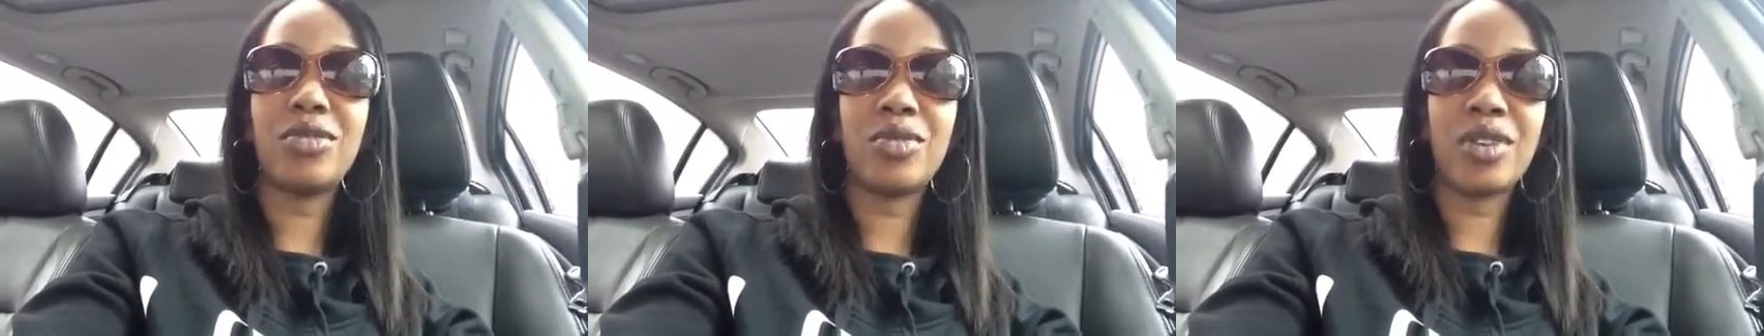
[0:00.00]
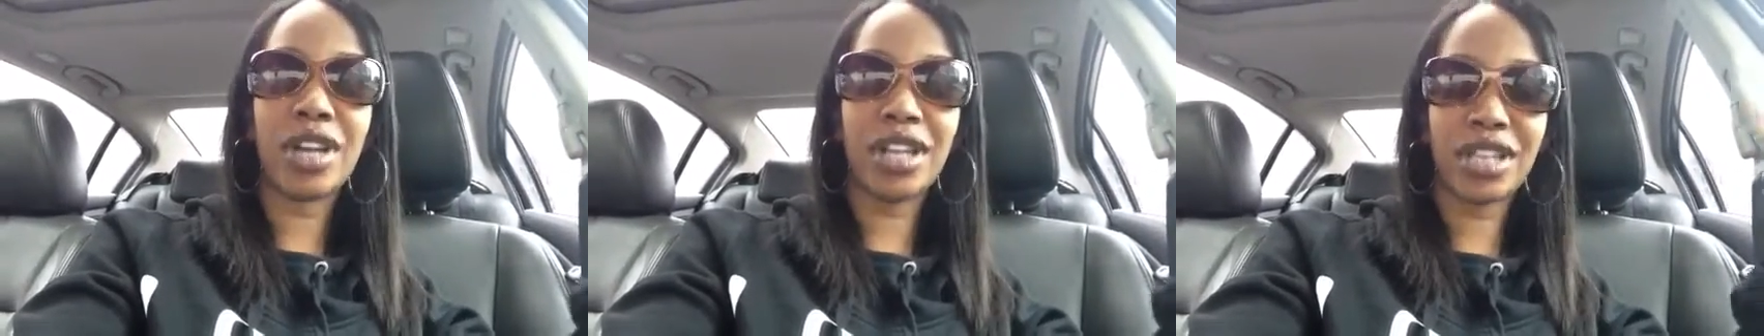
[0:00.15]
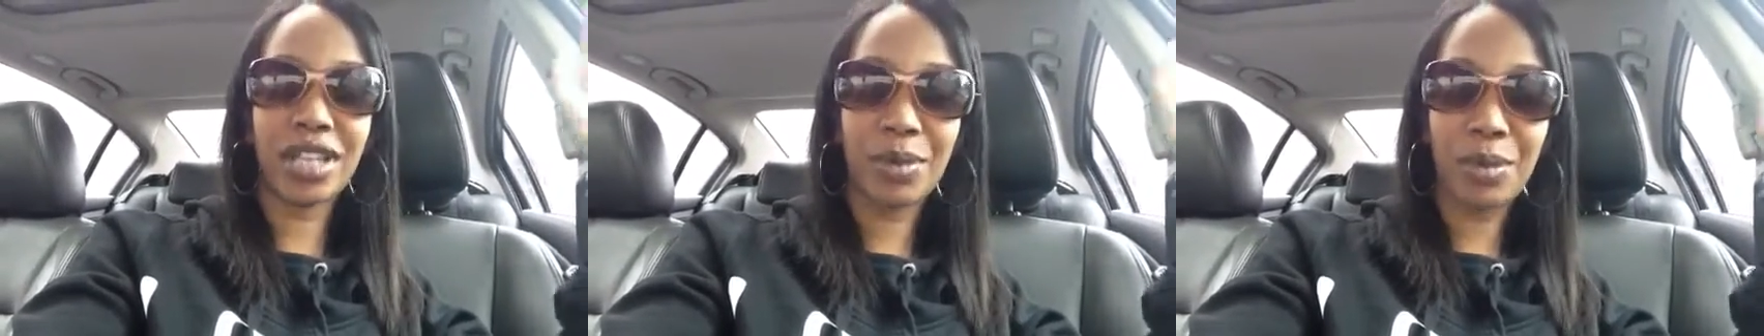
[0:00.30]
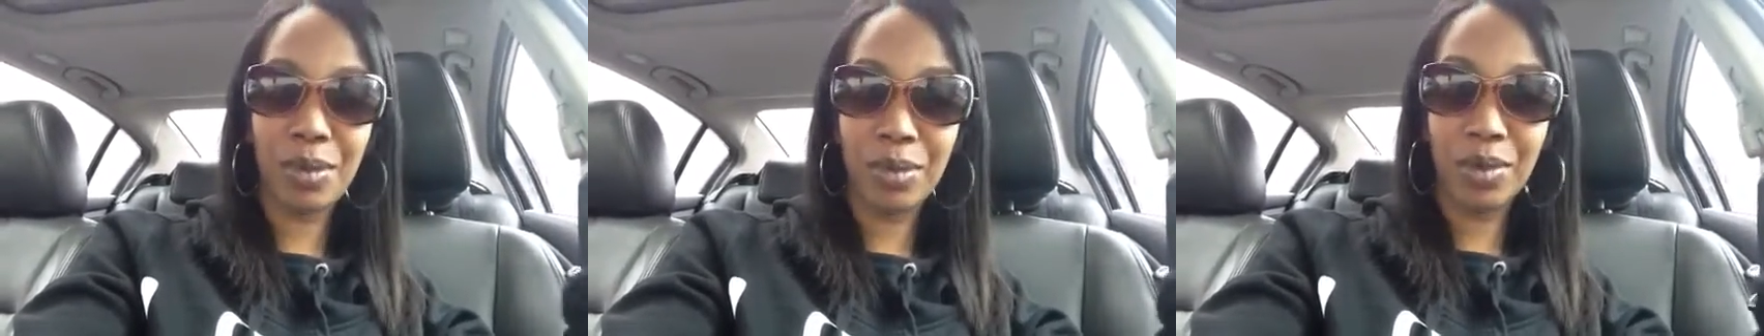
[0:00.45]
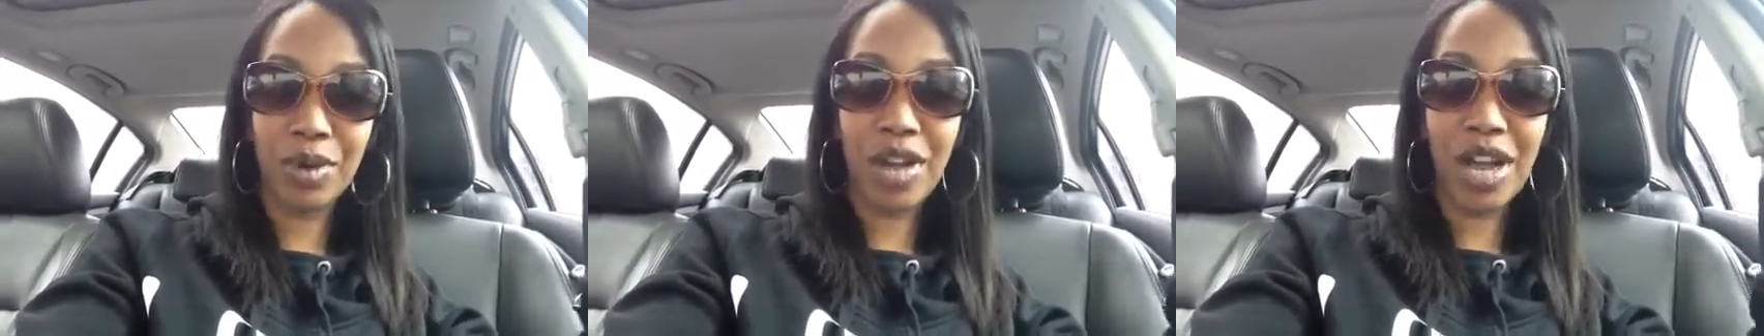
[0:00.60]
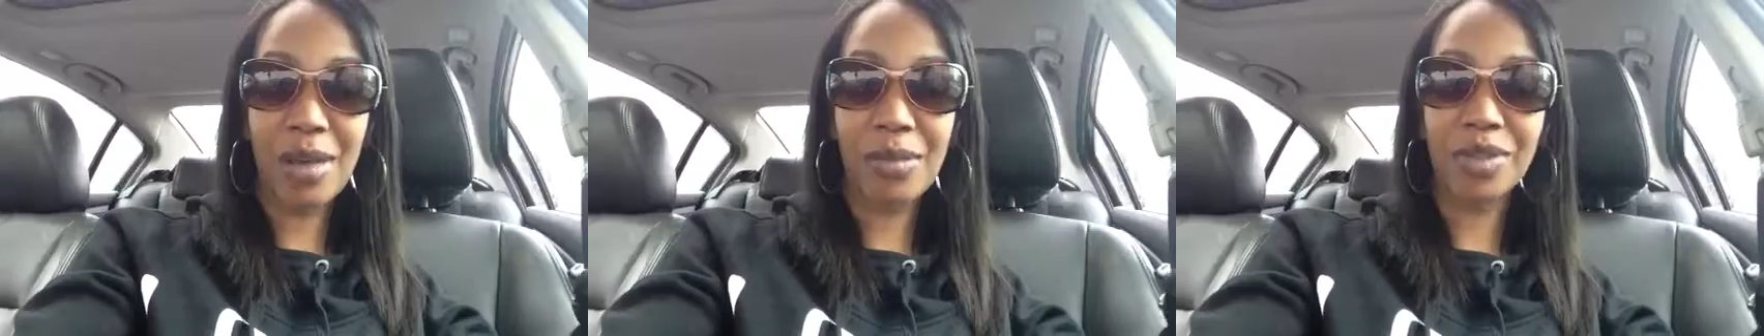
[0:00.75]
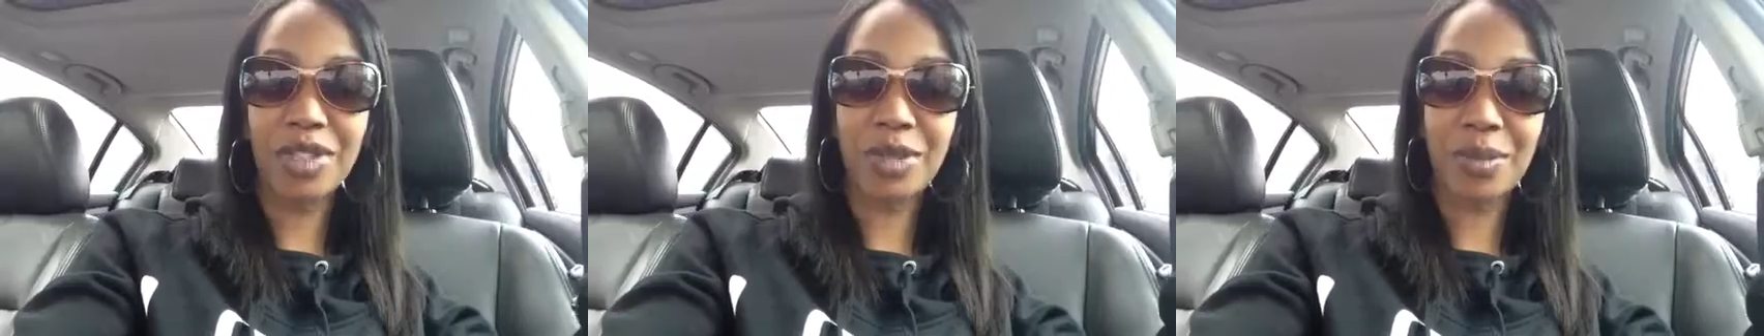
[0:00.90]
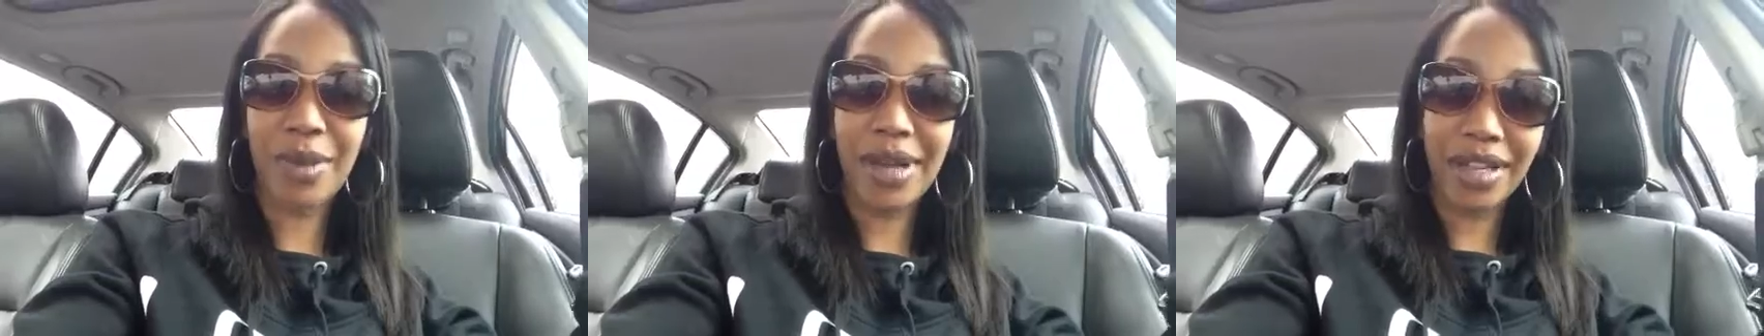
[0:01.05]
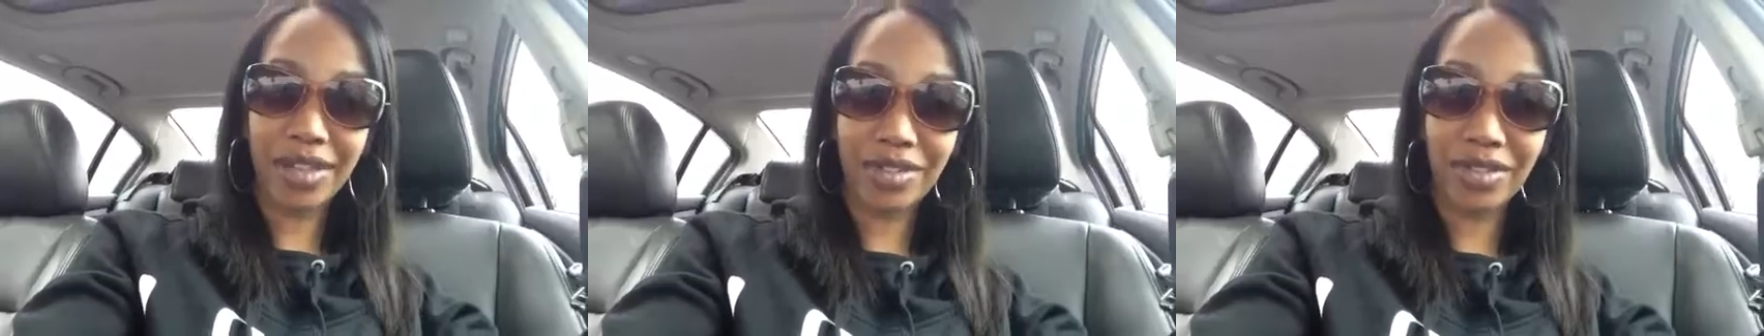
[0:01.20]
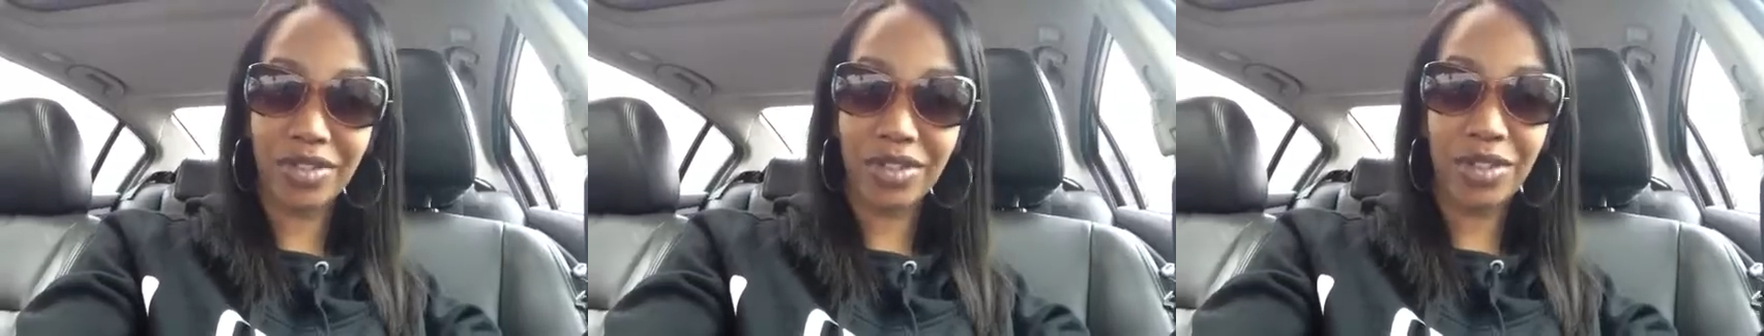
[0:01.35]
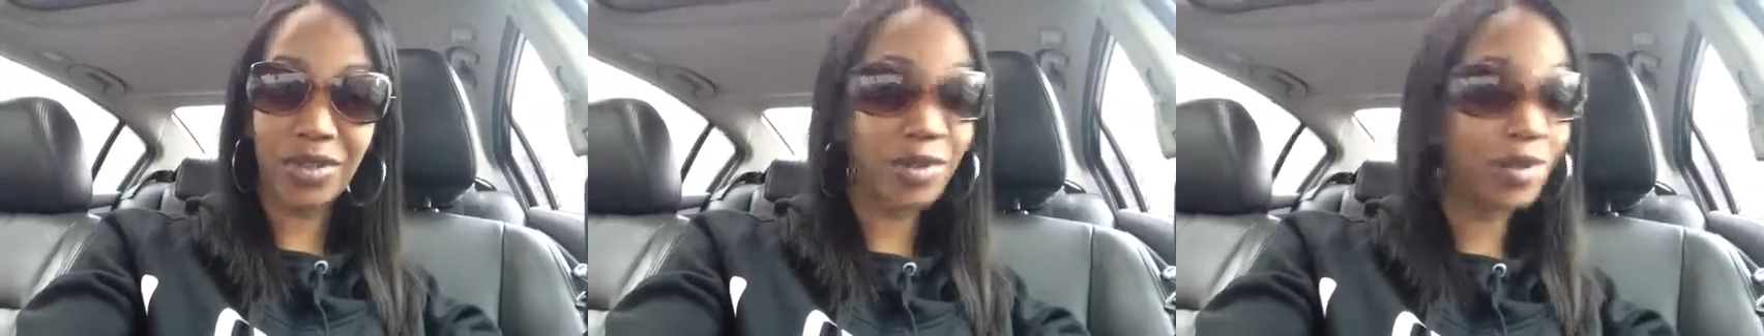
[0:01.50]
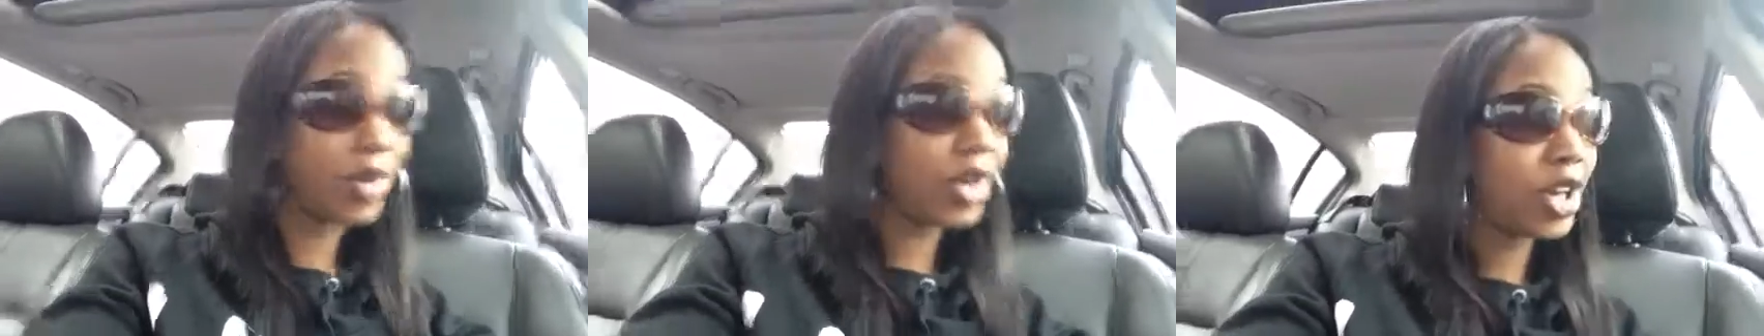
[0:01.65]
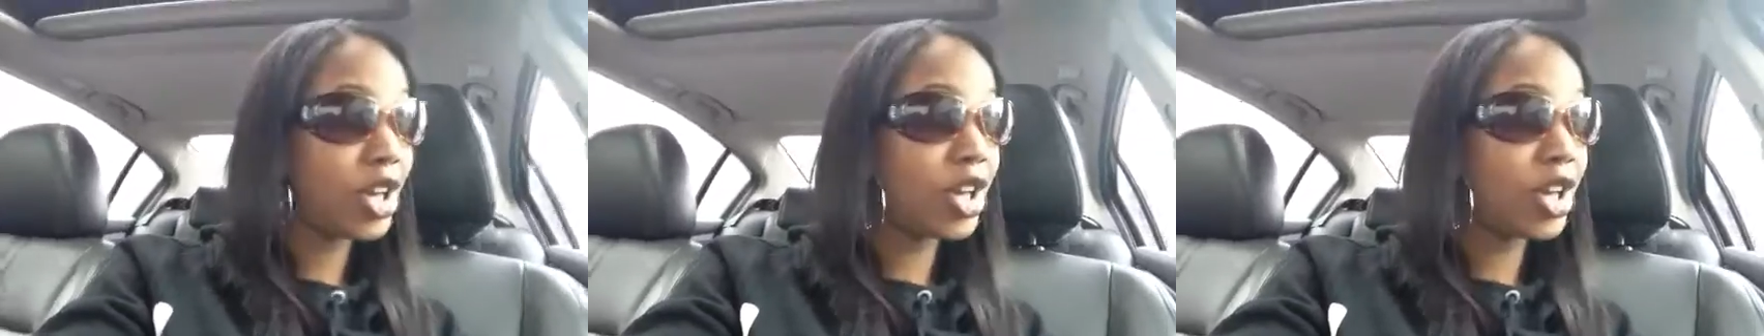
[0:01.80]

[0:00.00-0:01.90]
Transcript: you gotta let people know how much it matters to you.